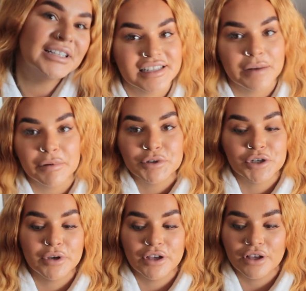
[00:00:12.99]
Today we'll be
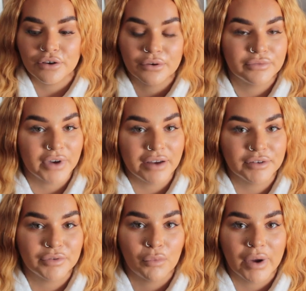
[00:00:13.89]
showing you five
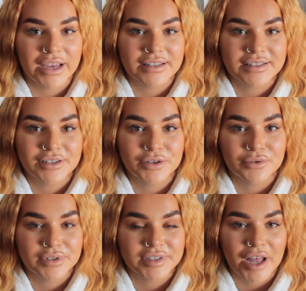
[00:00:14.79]
different ways
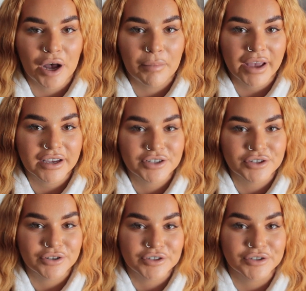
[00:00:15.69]
to style biker
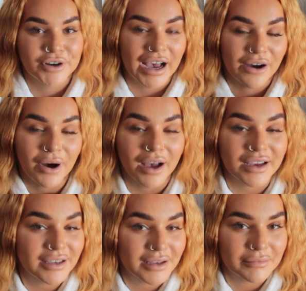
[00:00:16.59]
shorts, or how
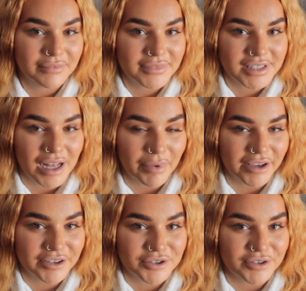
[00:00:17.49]
I style
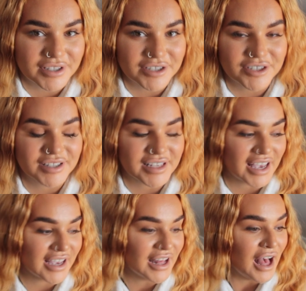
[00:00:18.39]
biker shorts, I should
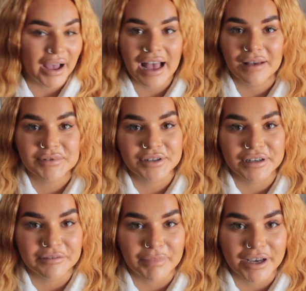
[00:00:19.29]
say. I
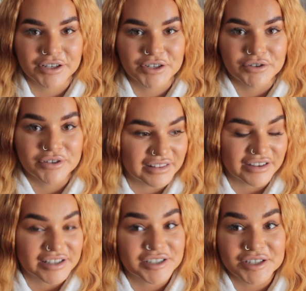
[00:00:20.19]
absolutely love biker shorts.
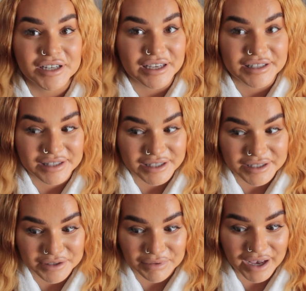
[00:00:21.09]
They're such an easy
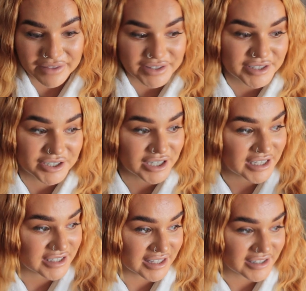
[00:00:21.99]
thing to wear. They're such an
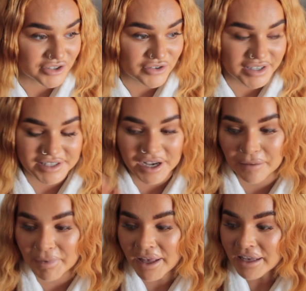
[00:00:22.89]
easy thing to dress
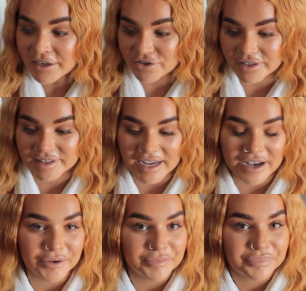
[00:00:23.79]
up, dress
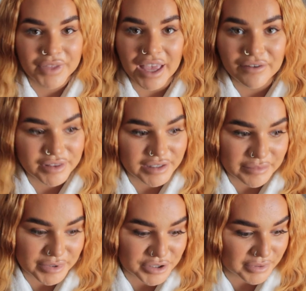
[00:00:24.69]
down, everything
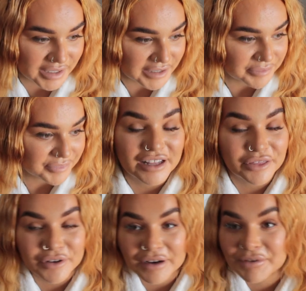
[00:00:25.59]
in between. And I
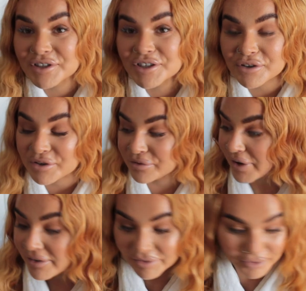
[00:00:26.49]
thought I would just show you
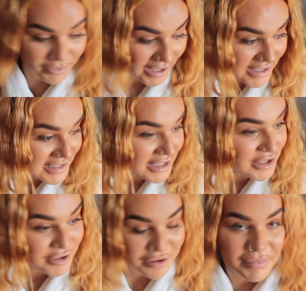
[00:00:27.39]
five different ways that
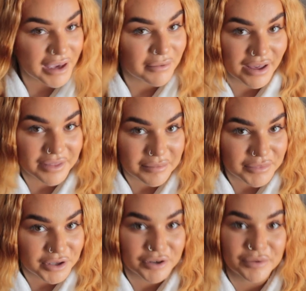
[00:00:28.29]
you may wear
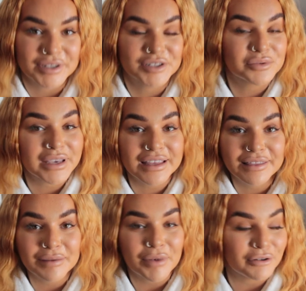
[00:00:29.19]
them. You can always tweak
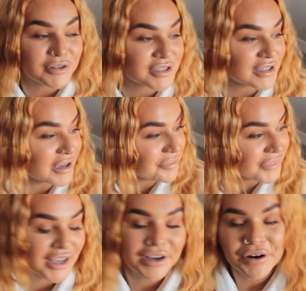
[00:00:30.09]
them, alter them,
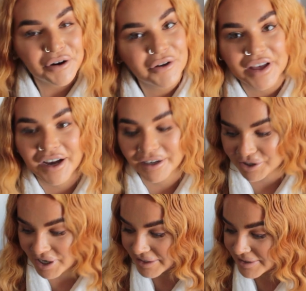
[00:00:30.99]
all that kind of
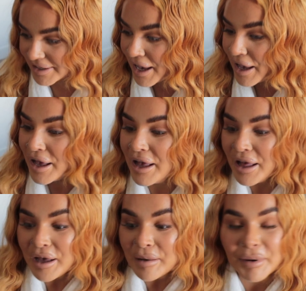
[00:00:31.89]
jazz.
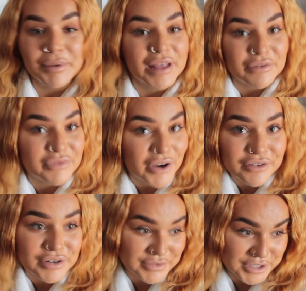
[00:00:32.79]
But without
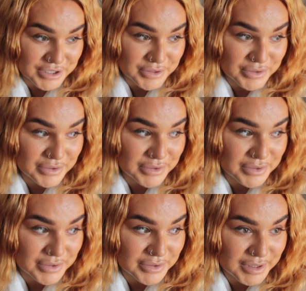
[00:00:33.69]
further ado,
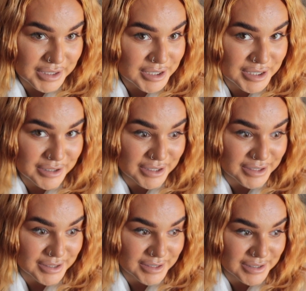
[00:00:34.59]
let's just do
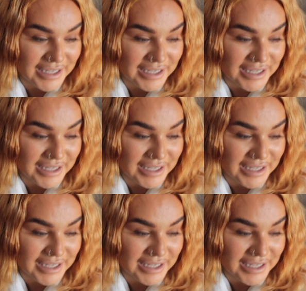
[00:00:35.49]
this.